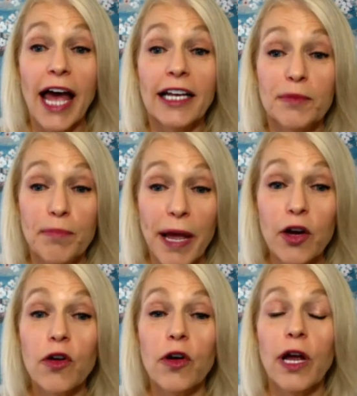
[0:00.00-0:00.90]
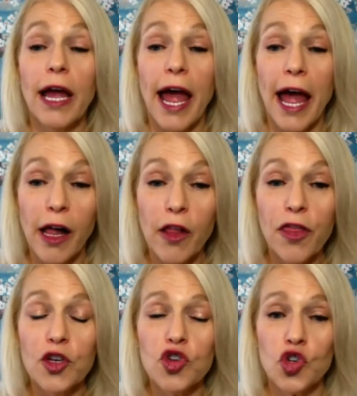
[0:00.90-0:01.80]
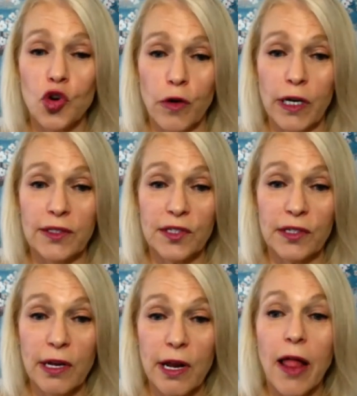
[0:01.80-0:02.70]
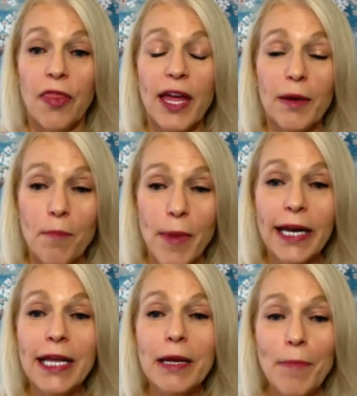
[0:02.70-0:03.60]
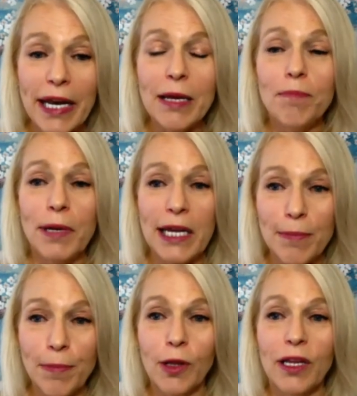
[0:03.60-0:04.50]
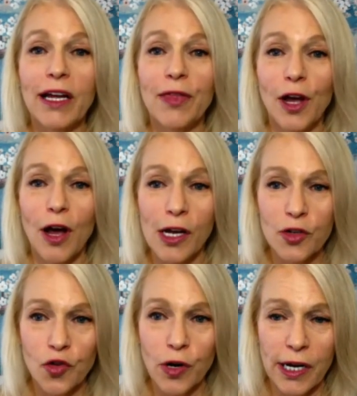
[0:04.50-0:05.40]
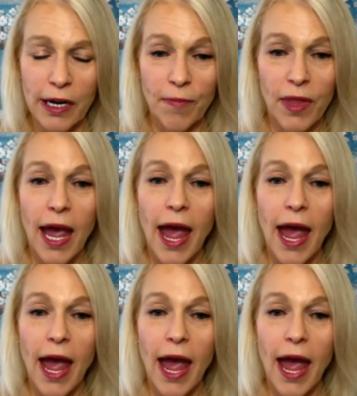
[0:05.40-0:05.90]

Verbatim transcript: has better health insurance than many, many people in the country.